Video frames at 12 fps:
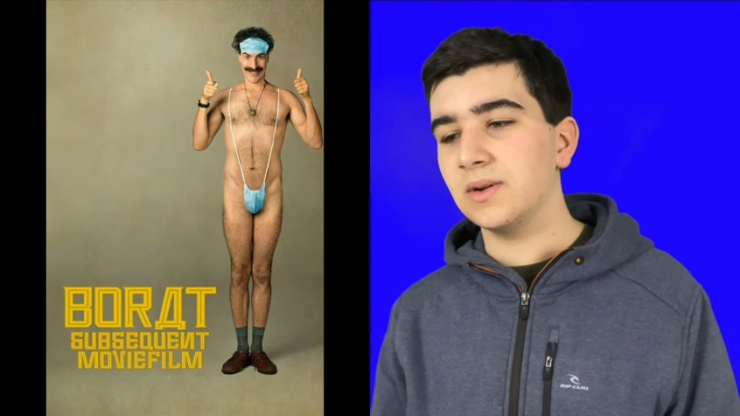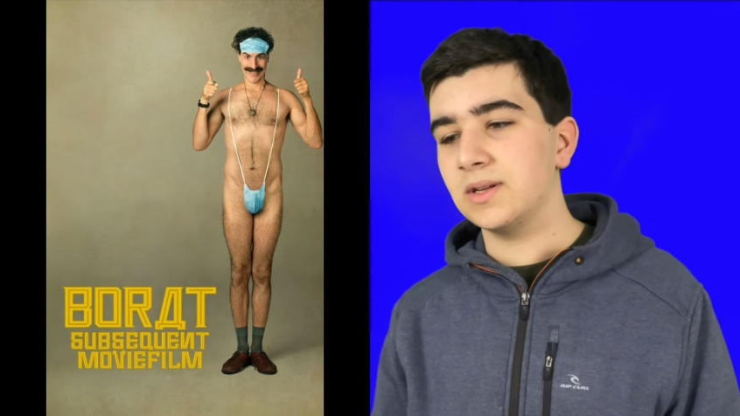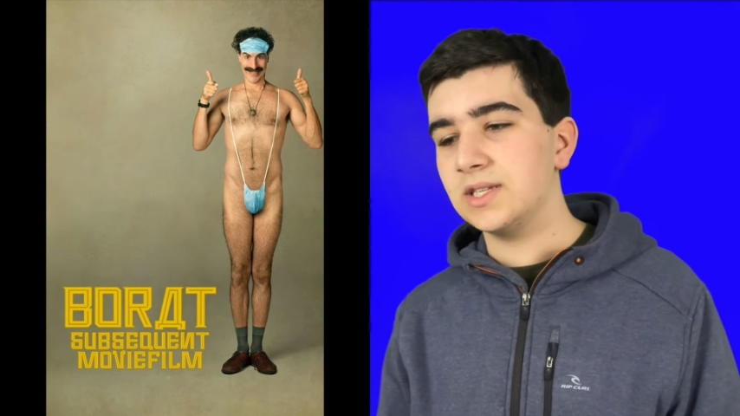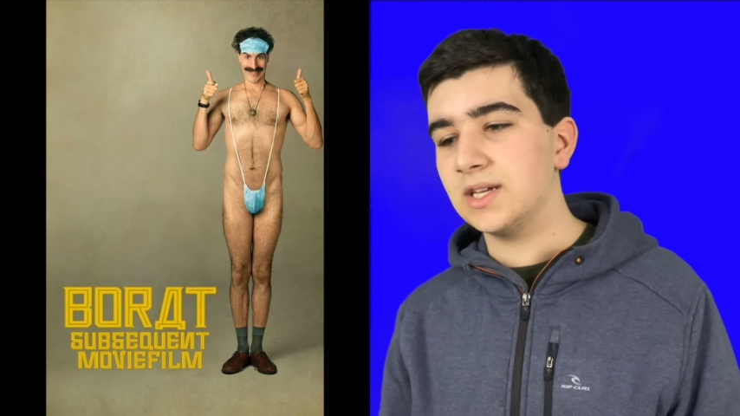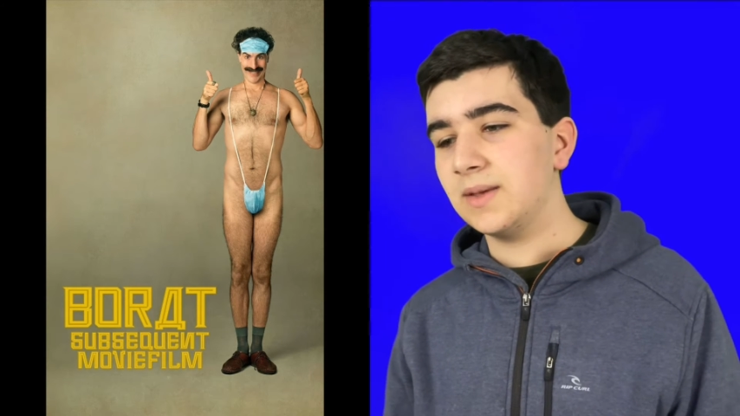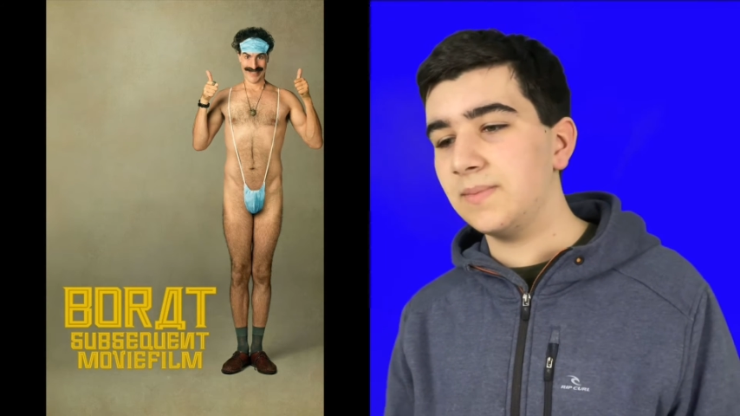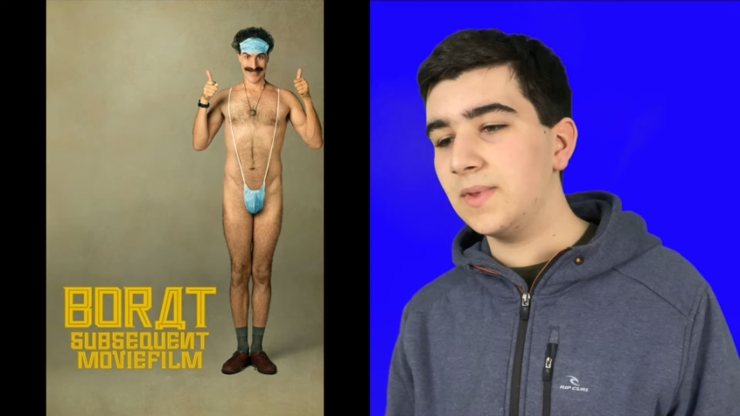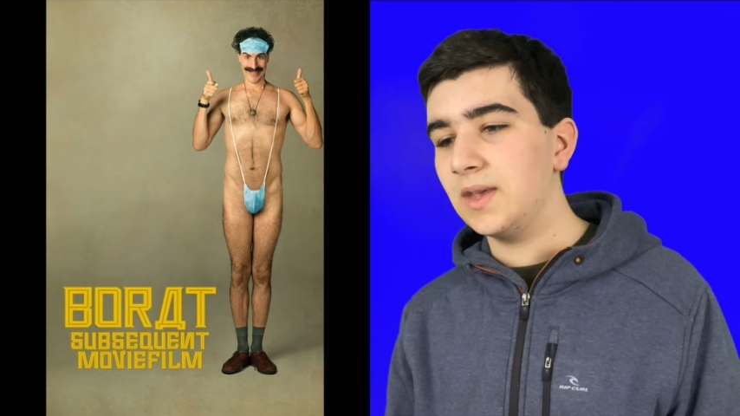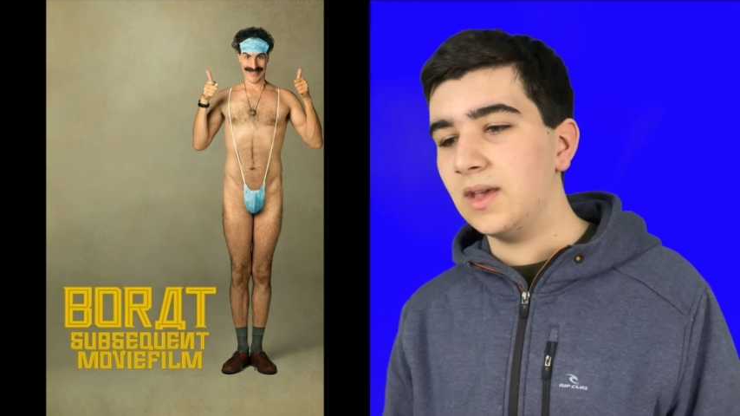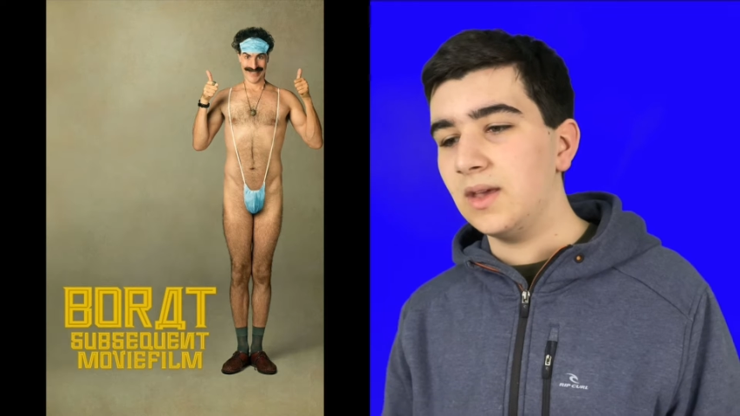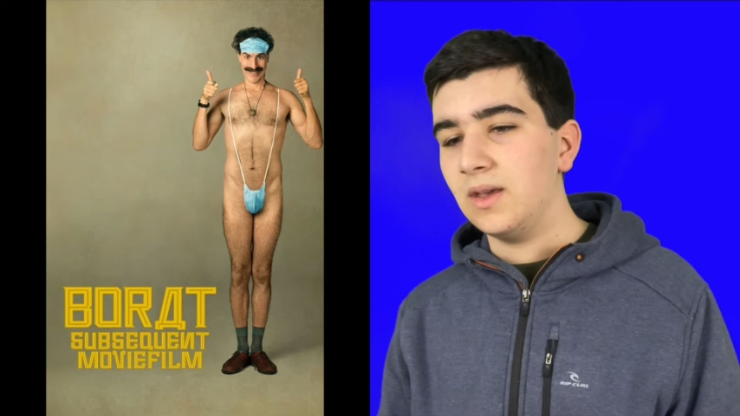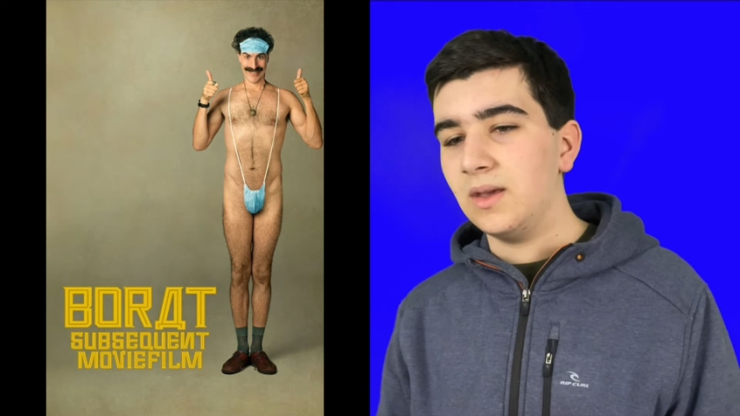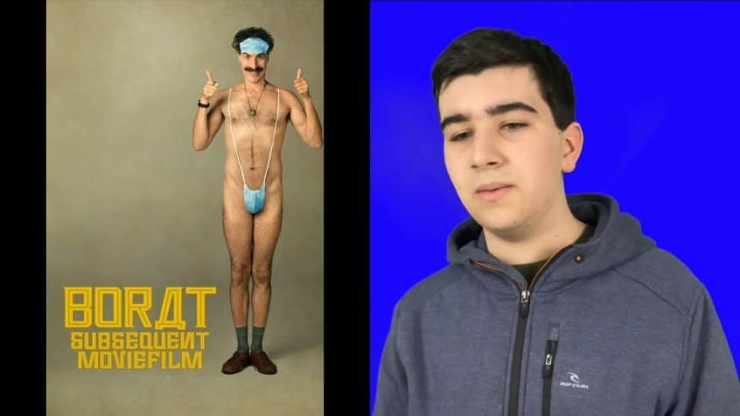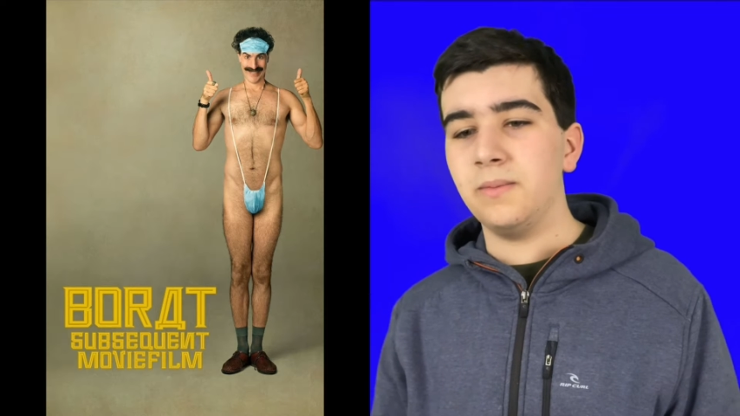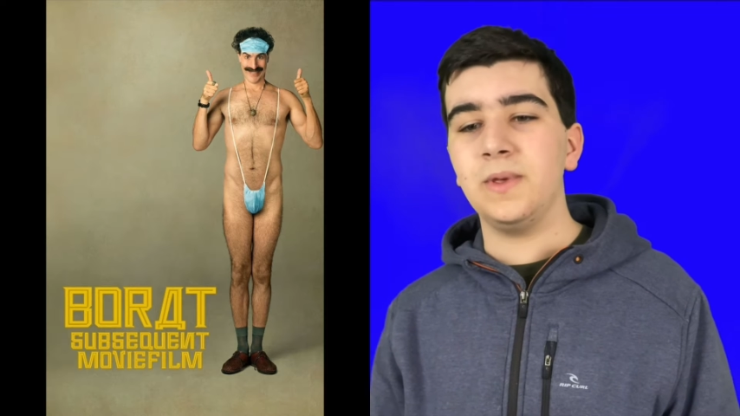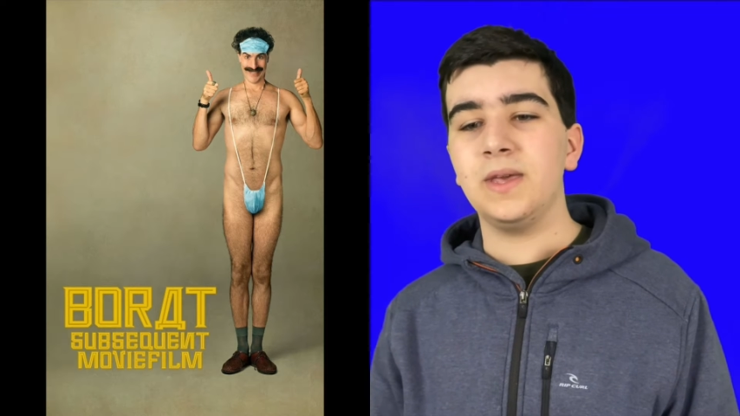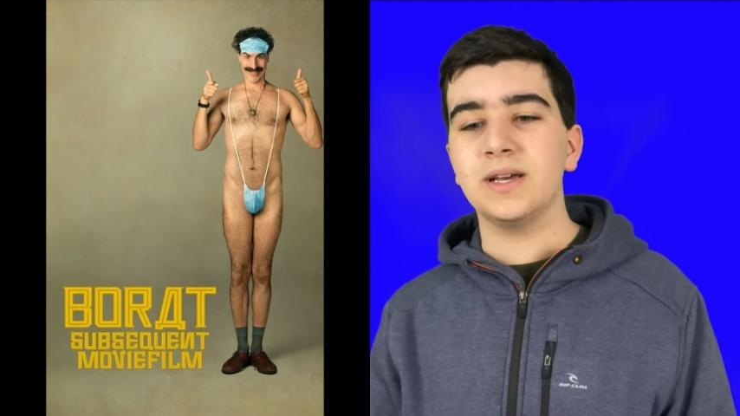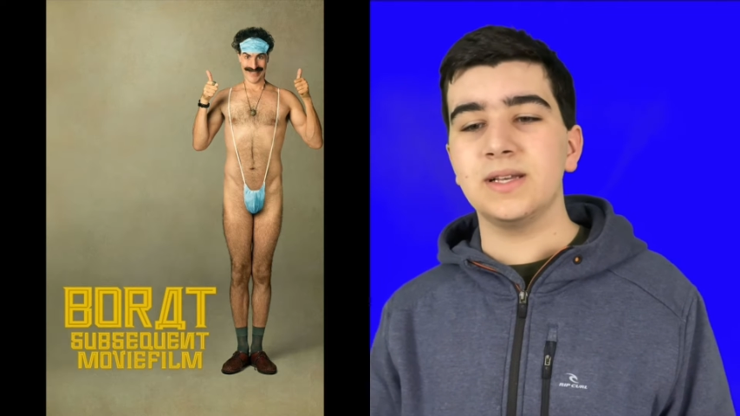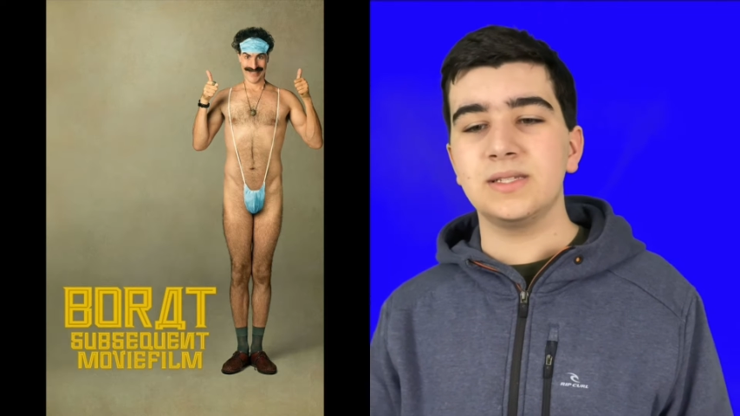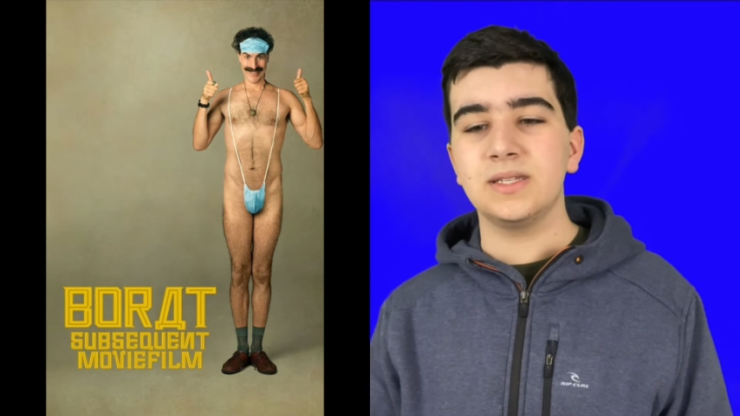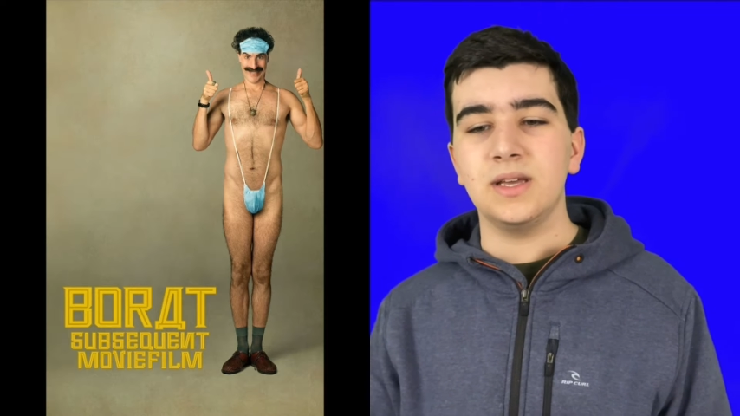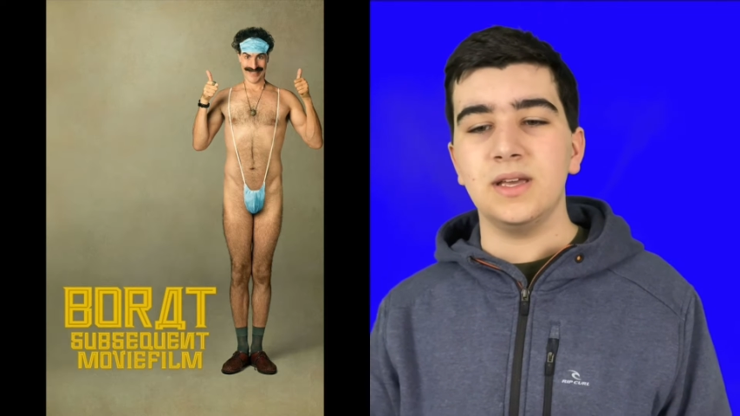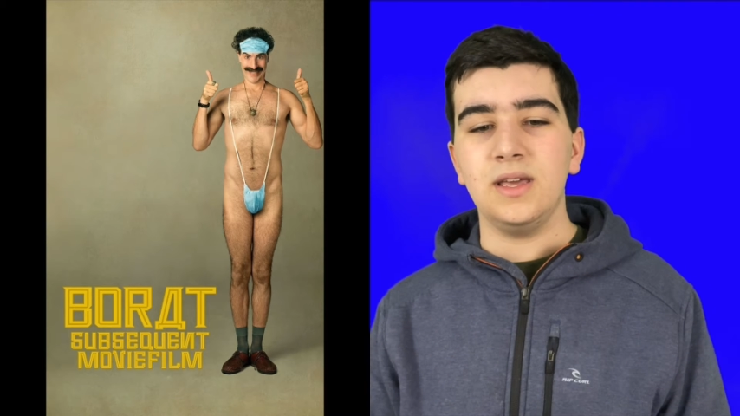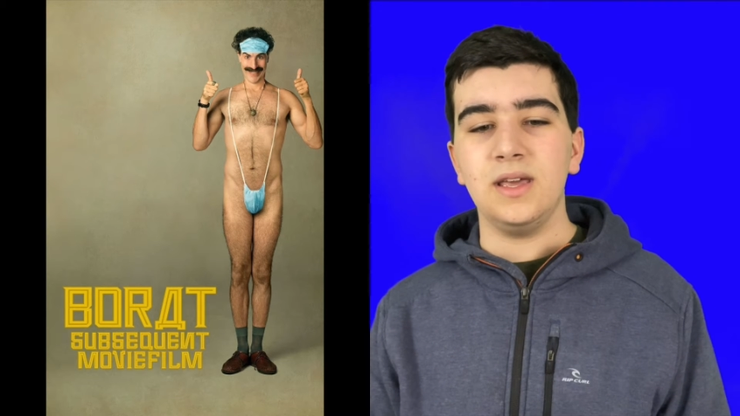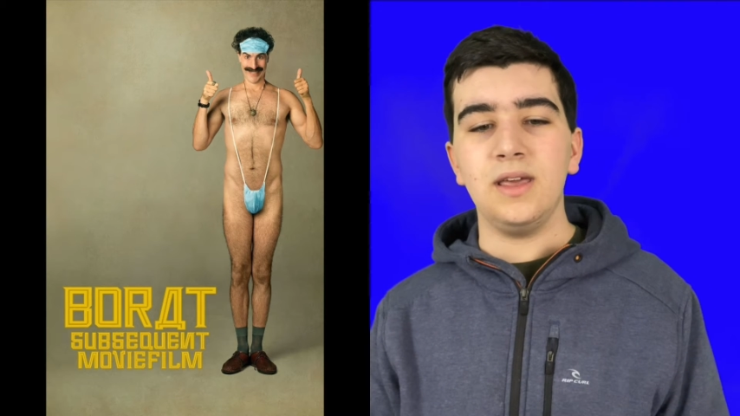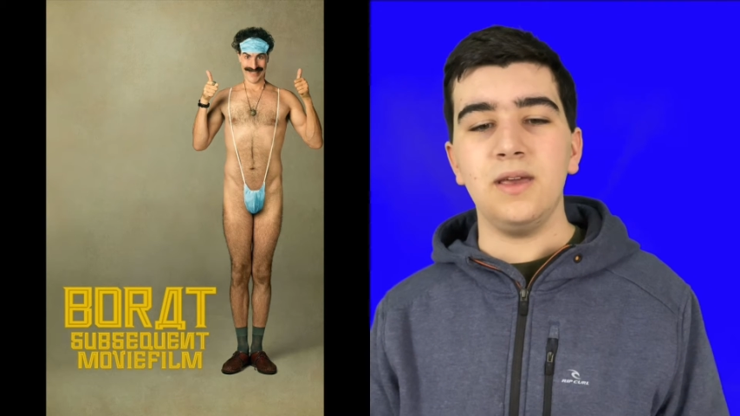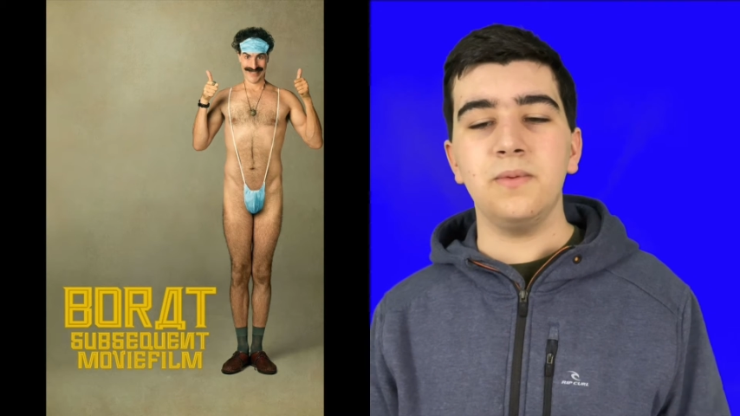runtime, because it